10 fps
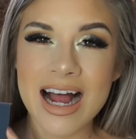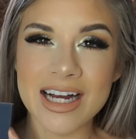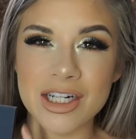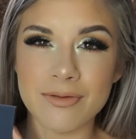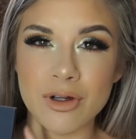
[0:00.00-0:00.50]

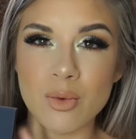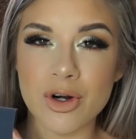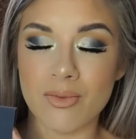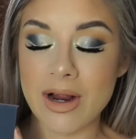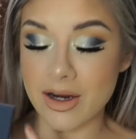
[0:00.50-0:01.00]
I definitely
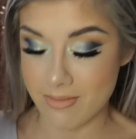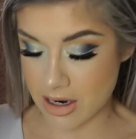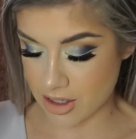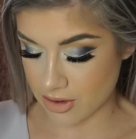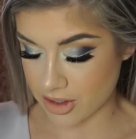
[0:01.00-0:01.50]
wouldn't
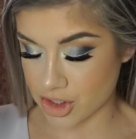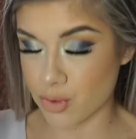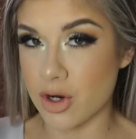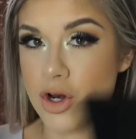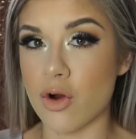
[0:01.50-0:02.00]
recommend
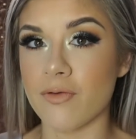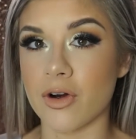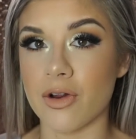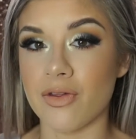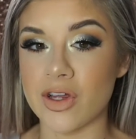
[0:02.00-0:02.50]
this one
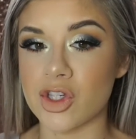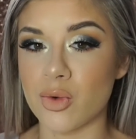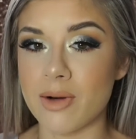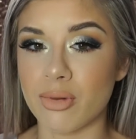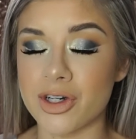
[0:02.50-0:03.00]
over this
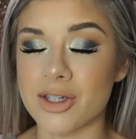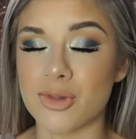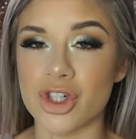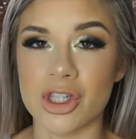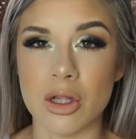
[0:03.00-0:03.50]
one.
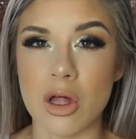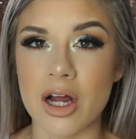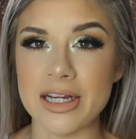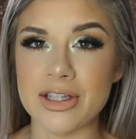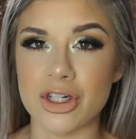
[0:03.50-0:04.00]
Prism's just a
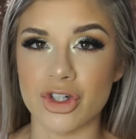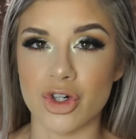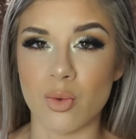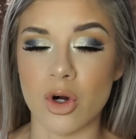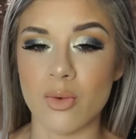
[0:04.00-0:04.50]
lot easier
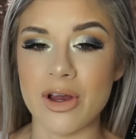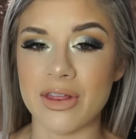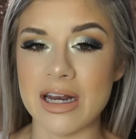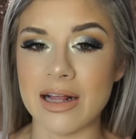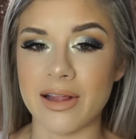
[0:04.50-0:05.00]
to work
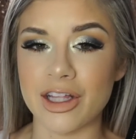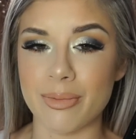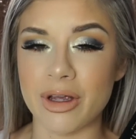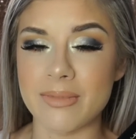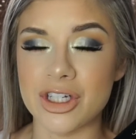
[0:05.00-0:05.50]
with and I like
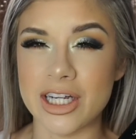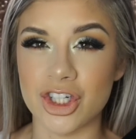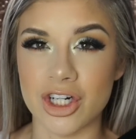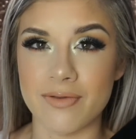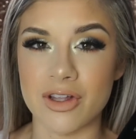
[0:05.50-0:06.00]
the
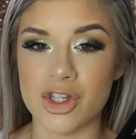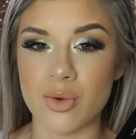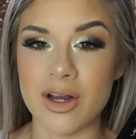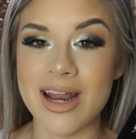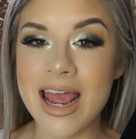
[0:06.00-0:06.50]
pigmentation of this
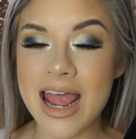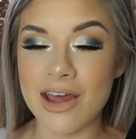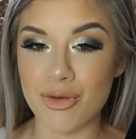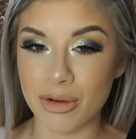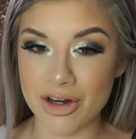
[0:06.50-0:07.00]
one
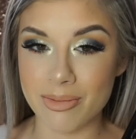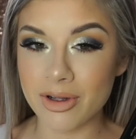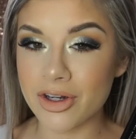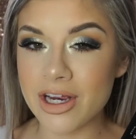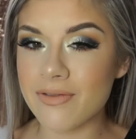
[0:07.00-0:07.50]
and the
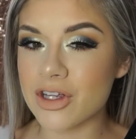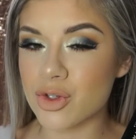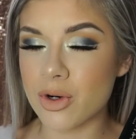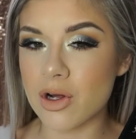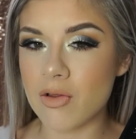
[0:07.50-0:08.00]
blendability of
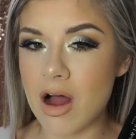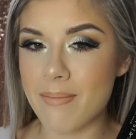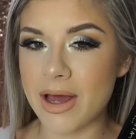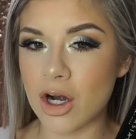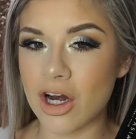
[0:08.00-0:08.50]
this one a
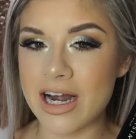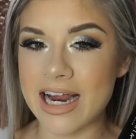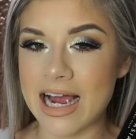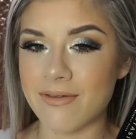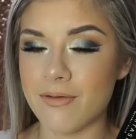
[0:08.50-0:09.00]
lot better, and
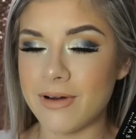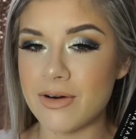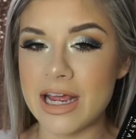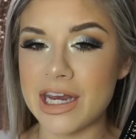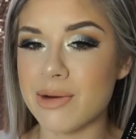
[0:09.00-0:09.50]
I haven't
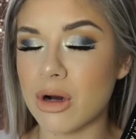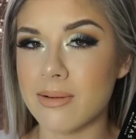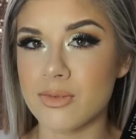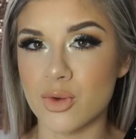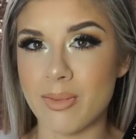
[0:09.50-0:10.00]
found any
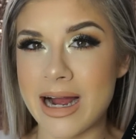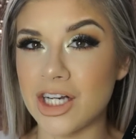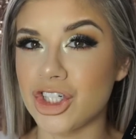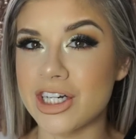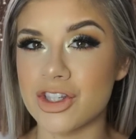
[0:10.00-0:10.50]
problems with
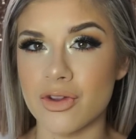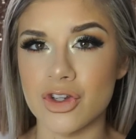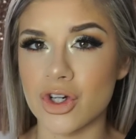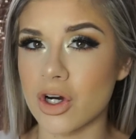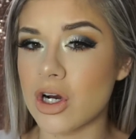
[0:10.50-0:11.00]
patchiness on
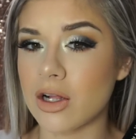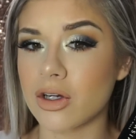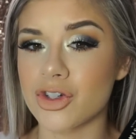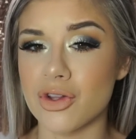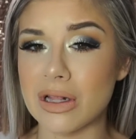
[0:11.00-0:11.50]
the dark
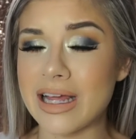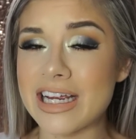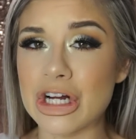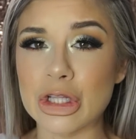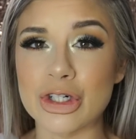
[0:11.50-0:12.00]
colors, on the
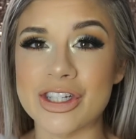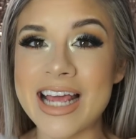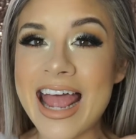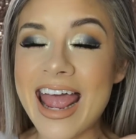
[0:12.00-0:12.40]
light colors,